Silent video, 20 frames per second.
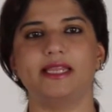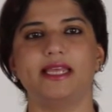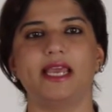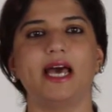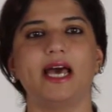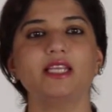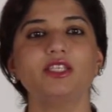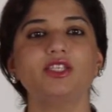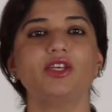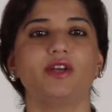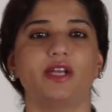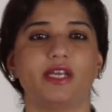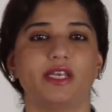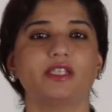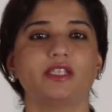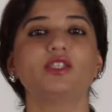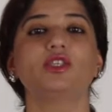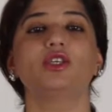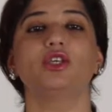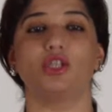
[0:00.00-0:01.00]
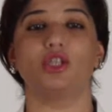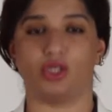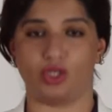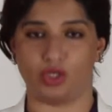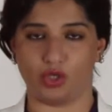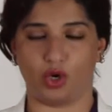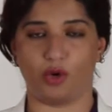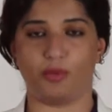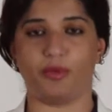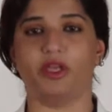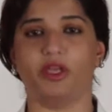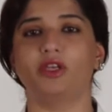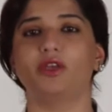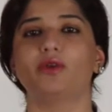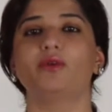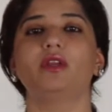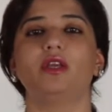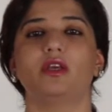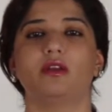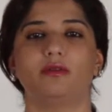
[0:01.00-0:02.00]
The answer is European
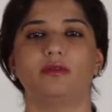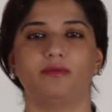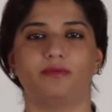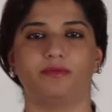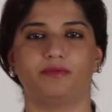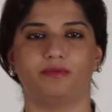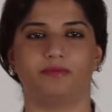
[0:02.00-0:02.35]
Union.